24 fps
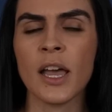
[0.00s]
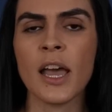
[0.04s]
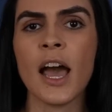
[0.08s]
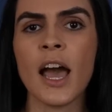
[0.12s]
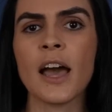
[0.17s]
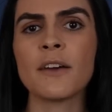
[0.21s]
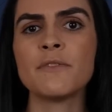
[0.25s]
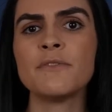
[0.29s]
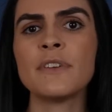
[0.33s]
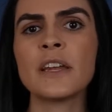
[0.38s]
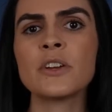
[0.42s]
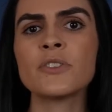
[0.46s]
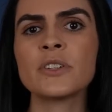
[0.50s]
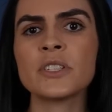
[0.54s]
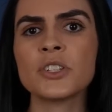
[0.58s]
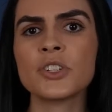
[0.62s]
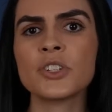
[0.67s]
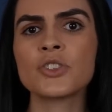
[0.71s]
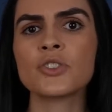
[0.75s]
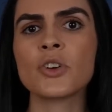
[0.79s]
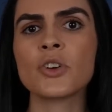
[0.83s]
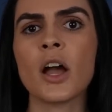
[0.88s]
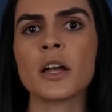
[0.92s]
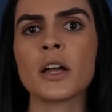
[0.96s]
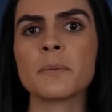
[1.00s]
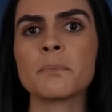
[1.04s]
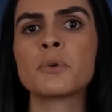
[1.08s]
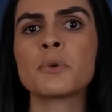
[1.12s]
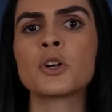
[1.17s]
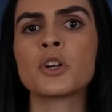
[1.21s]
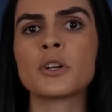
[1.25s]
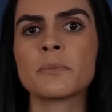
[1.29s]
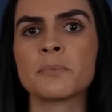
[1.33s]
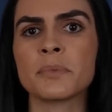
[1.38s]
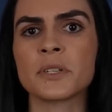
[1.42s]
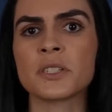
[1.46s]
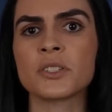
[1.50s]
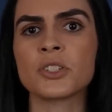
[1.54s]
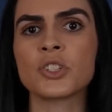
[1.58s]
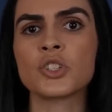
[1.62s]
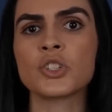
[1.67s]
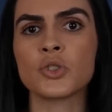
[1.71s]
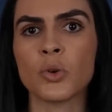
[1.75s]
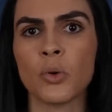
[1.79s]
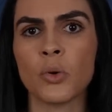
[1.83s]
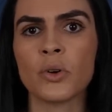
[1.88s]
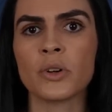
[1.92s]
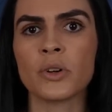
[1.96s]
a very strong purpose
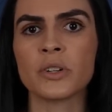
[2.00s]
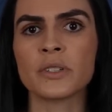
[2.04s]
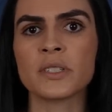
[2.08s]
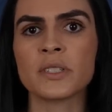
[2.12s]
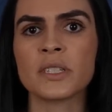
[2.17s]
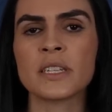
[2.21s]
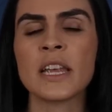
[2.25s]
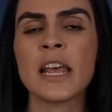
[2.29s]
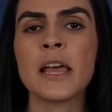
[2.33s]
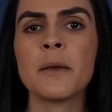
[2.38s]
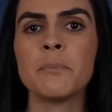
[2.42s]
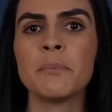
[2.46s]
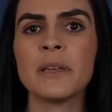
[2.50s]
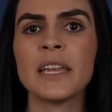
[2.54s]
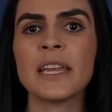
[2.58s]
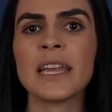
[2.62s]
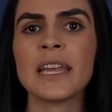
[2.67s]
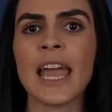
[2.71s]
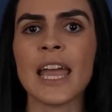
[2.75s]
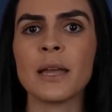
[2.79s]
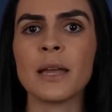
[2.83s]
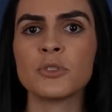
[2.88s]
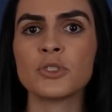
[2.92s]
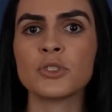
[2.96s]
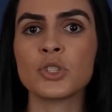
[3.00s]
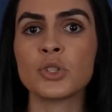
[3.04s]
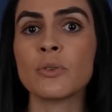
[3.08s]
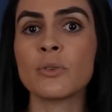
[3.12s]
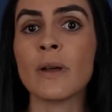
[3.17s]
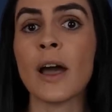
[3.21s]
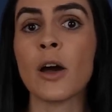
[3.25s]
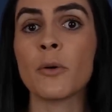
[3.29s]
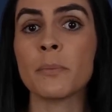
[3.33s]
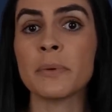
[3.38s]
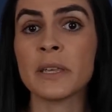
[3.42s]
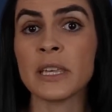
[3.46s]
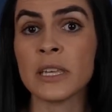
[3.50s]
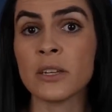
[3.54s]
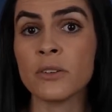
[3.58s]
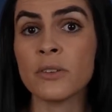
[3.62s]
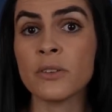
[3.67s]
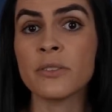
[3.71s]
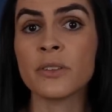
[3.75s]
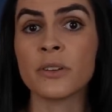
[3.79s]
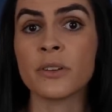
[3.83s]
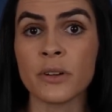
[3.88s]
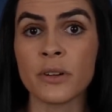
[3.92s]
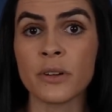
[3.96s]
towards being able to help heal
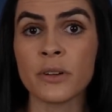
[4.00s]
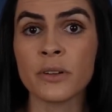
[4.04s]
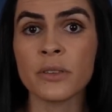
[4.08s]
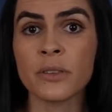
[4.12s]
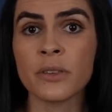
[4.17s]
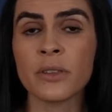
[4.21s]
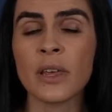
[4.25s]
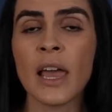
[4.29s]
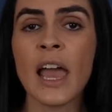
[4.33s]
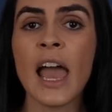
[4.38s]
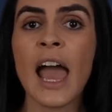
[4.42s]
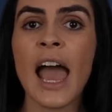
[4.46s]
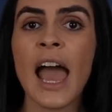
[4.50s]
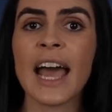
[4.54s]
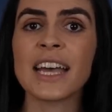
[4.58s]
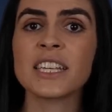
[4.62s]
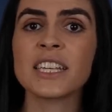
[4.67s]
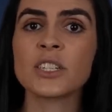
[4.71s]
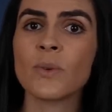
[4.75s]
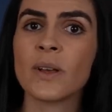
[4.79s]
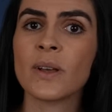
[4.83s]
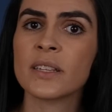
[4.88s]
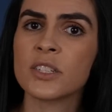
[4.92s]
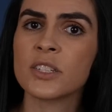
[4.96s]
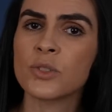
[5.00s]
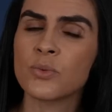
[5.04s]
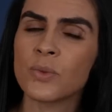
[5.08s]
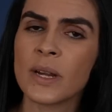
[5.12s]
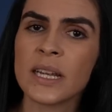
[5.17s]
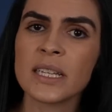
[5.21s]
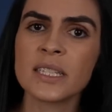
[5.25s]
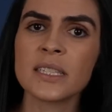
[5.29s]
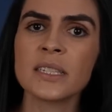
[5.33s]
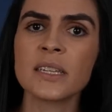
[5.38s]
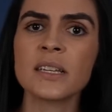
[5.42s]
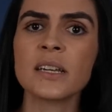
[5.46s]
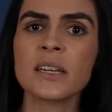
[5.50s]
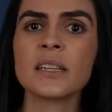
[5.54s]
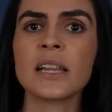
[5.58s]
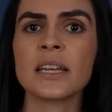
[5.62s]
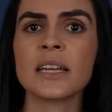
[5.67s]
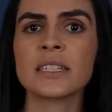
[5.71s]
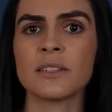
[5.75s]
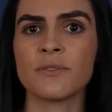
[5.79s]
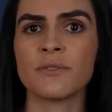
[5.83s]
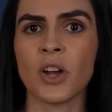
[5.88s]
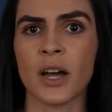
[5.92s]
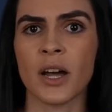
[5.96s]
the earth as well as raise the
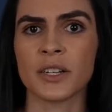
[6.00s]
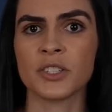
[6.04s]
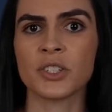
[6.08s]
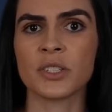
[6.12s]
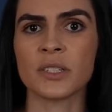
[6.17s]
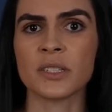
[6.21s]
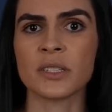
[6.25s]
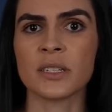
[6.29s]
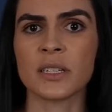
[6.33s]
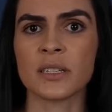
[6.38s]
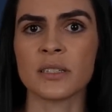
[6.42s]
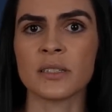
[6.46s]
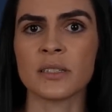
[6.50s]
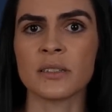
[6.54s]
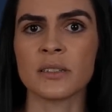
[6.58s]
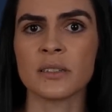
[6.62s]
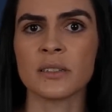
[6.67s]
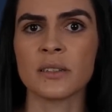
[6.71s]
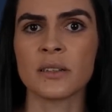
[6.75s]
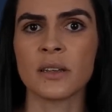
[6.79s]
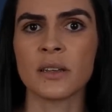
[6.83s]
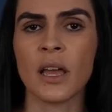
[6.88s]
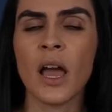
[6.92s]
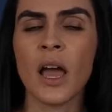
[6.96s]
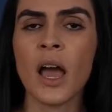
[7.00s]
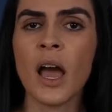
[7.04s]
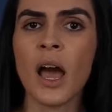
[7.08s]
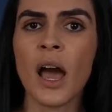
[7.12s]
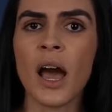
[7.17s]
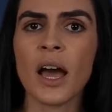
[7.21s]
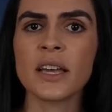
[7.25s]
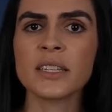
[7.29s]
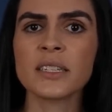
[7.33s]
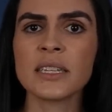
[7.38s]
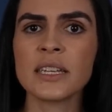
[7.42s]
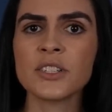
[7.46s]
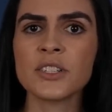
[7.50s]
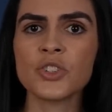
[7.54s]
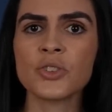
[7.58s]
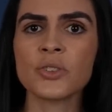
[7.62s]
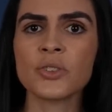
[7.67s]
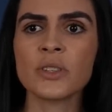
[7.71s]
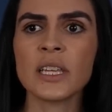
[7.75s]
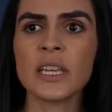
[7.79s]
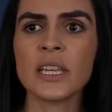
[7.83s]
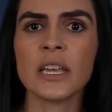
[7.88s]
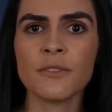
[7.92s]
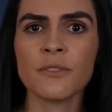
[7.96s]
collective consciousness.
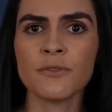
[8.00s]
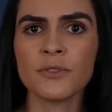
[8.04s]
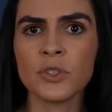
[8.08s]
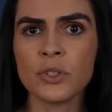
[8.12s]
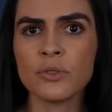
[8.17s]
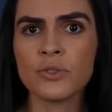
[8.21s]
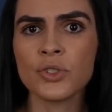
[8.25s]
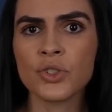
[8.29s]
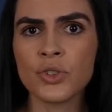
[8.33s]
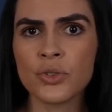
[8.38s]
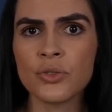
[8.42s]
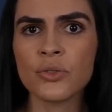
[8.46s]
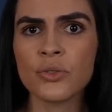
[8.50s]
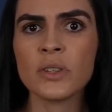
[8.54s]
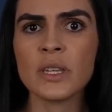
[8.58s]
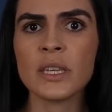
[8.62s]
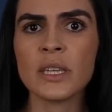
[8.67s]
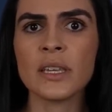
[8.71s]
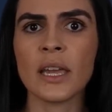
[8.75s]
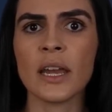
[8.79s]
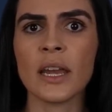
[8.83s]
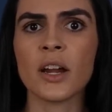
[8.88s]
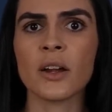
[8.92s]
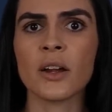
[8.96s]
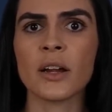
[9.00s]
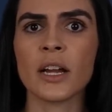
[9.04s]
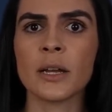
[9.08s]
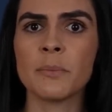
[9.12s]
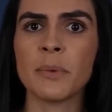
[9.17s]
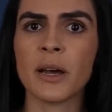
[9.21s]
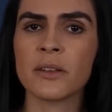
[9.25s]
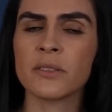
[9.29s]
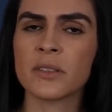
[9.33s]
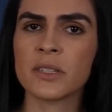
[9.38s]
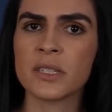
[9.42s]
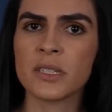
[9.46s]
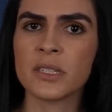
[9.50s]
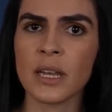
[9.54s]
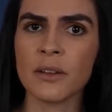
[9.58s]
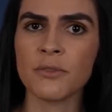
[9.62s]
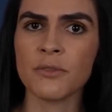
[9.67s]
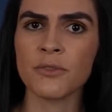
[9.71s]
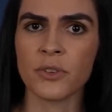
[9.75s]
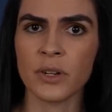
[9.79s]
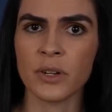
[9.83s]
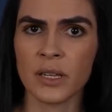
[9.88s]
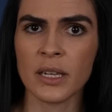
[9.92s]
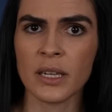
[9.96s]
Essentially, if you truly care about the
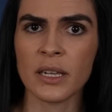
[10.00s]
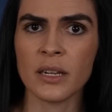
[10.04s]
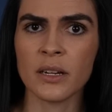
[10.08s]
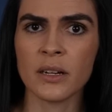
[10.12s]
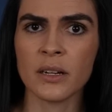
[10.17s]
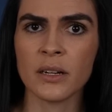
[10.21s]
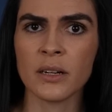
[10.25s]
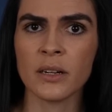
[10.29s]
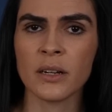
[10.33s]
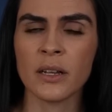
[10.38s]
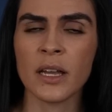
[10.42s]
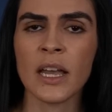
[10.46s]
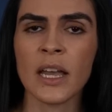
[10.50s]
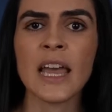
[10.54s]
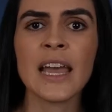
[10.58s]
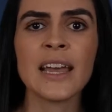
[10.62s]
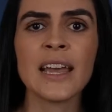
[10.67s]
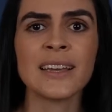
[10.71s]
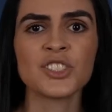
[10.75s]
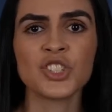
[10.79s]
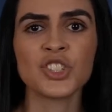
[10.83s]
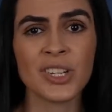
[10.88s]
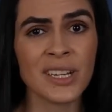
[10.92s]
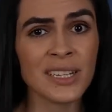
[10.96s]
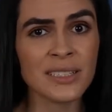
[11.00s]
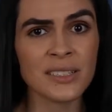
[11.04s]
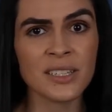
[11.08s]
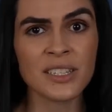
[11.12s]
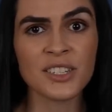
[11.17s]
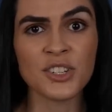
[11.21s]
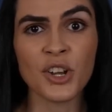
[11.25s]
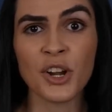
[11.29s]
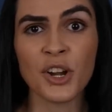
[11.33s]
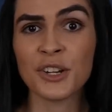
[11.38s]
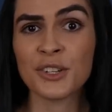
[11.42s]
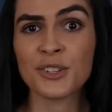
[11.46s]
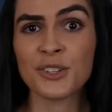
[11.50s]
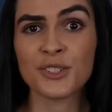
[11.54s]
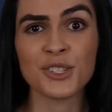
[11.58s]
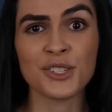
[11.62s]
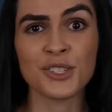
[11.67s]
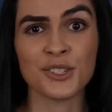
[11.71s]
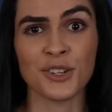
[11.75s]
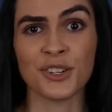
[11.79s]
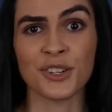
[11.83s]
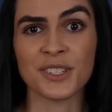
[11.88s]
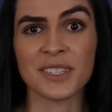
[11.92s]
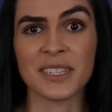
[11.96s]
suffering here, chances are you're a
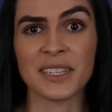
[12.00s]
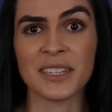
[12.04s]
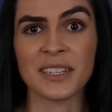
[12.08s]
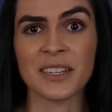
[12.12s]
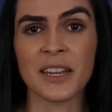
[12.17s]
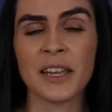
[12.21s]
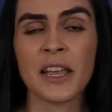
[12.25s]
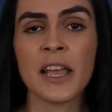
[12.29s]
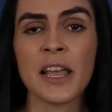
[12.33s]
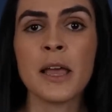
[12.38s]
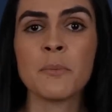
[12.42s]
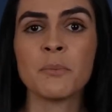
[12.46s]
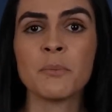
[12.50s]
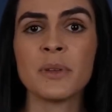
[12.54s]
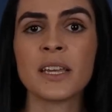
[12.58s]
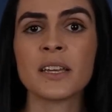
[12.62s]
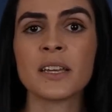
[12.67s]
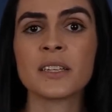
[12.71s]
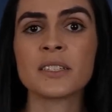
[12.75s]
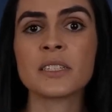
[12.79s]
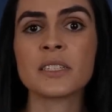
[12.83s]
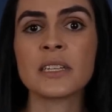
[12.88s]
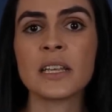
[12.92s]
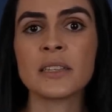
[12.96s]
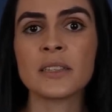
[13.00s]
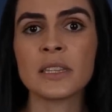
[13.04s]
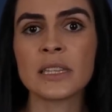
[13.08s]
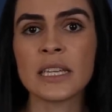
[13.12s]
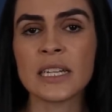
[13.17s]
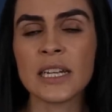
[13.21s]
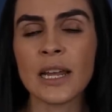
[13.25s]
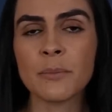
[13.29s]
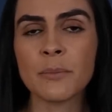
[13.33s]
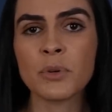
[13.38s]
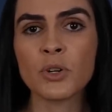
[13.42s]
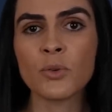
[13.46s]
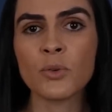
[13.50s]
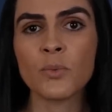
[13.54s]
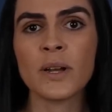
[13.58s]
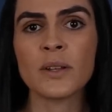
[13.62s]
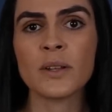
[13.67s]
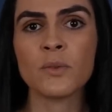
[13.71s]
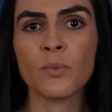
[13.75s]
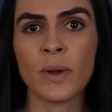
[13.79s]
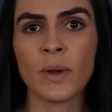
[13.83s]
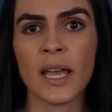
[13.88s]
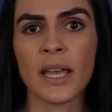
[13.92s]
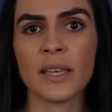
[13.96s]
starseed, because the number
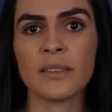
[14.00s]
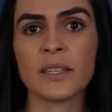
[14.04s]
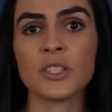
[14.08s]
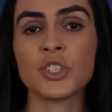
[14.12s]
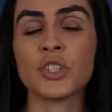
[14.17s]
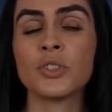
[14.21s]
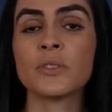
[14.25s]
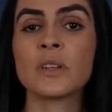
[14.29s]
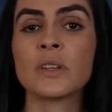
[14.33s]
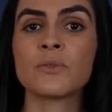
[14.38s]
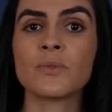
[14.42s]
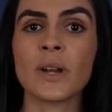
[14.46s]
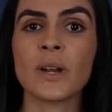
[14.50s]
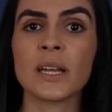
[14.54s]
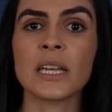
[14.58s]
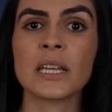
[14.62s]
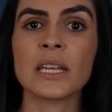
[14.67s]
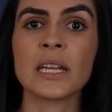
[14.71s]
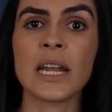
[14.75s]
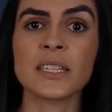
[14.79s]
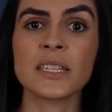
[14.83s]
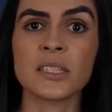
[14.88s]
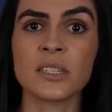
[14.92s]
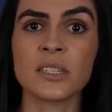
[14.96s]
one way that you can recognize a